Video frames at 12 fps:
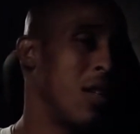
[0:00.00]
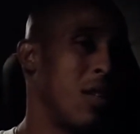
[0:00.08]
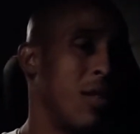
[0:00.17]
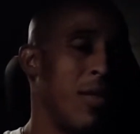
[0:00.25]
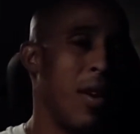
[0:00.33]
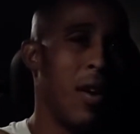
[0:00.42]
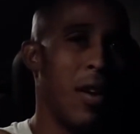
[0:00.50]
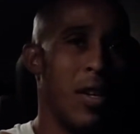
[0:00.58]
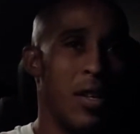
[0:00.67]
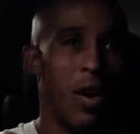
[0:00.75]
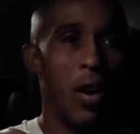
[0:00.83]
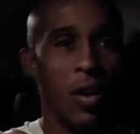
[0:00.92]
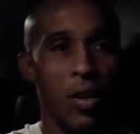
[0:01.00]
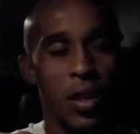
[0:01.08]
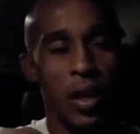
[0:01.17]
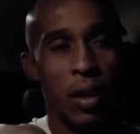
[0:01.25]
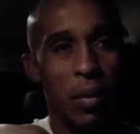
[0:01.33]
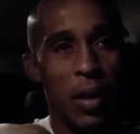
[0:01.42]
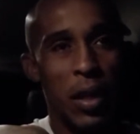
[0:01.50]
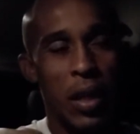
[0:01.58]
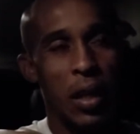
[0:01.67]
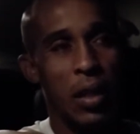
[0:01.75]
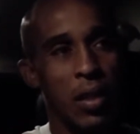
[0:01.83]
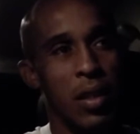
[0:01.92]
It's very daunting
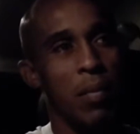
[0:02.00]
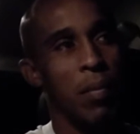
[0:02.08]
because